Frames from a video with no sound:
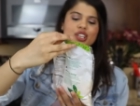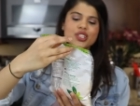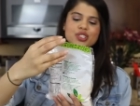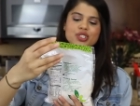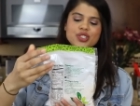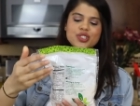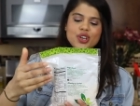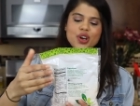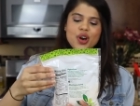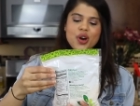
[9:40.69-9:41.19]

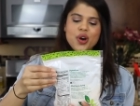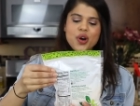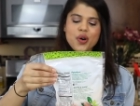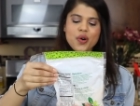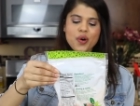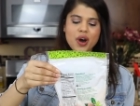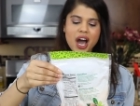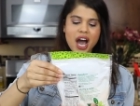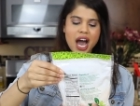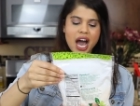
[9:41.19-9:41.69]

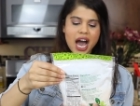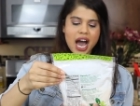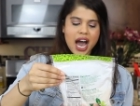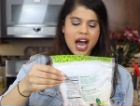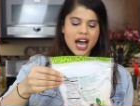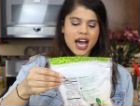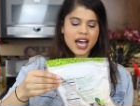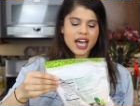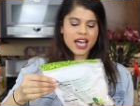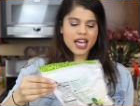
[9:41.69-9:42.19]
So
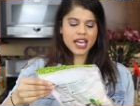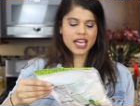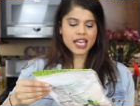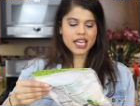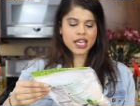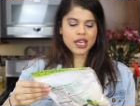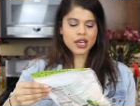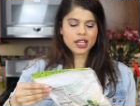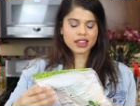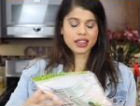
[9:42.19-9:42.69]

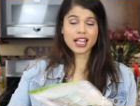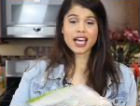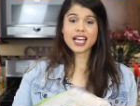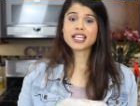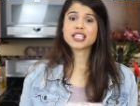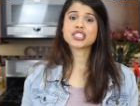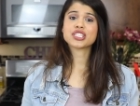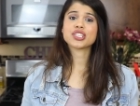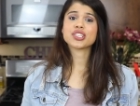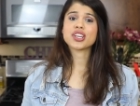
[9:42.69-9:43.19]
I
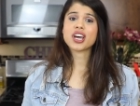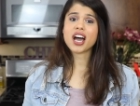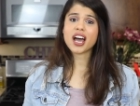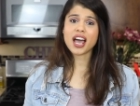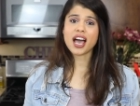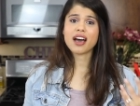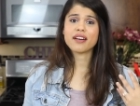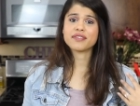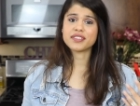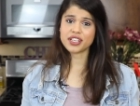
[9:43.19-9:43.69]
like to not
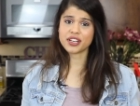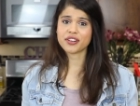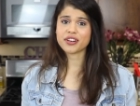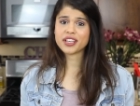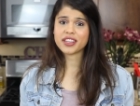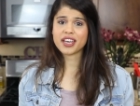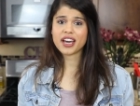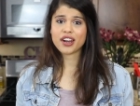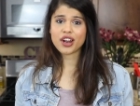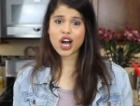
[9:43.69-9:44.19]
have
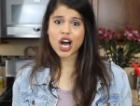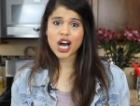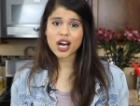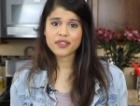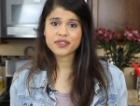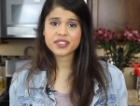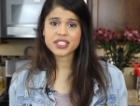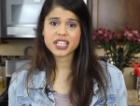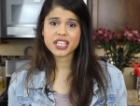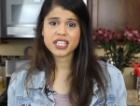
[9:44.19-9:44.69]
dairy that
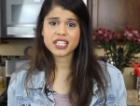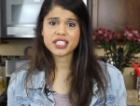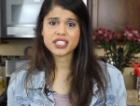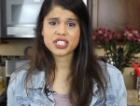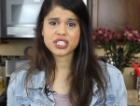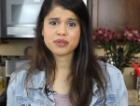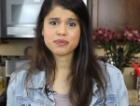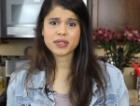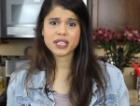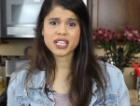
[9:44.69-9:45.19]
often
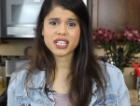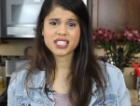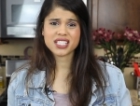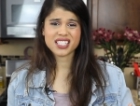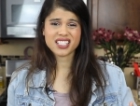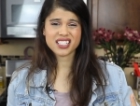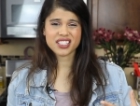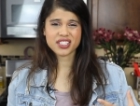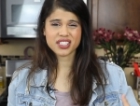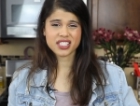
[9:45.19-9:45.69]
just because
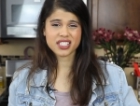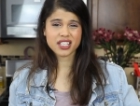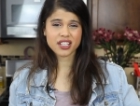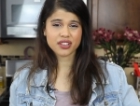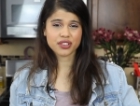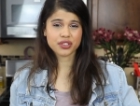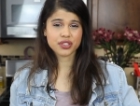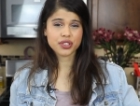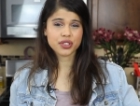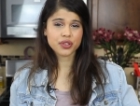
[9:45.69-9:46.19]
it doesn't
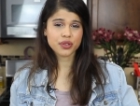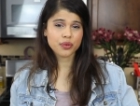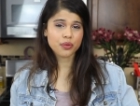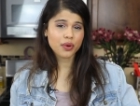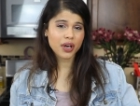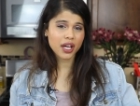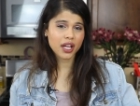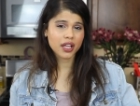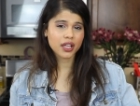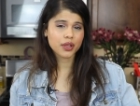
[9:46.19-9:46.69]
settle too
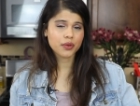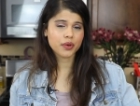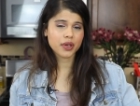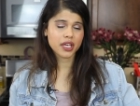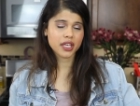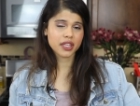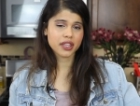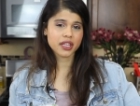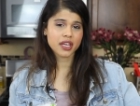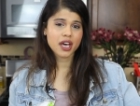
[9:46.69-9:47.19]
well
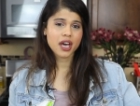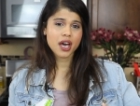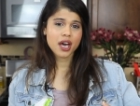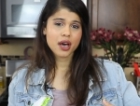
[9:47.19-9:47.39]
with